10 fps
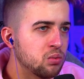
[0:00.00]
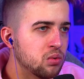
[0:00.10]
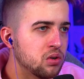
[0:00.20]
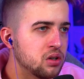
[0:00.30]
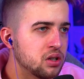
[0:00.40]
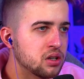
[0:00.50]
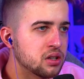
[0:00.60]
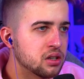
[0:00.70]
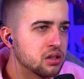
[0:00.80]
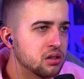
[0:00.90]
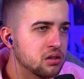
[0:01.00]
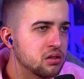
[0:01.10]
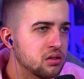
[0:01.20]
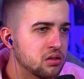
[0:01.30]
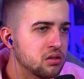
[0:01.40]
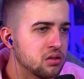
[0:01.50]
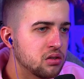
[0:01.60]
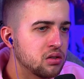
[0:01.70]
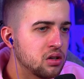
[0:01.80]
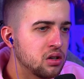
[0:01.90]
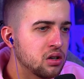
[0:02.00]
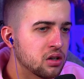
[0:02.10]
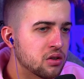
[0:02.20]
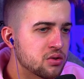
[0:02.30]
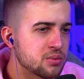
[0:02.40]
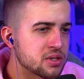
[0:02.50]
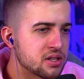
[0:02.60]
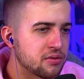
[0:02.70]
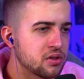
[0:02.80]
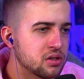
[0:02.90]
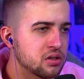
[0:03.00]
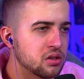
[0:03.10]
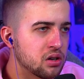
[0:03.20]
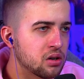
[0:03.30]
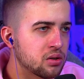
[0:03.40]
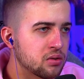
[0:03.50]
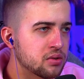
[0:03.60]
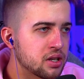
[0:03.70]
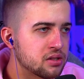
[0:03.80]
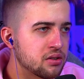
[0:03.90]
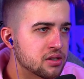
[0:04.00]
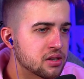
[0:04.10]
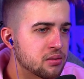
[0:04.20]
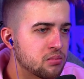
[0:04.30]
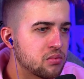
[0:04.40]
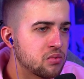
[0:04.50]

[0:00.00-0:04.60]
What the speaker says: What in the... are those ones different? Oh no, they turned into them.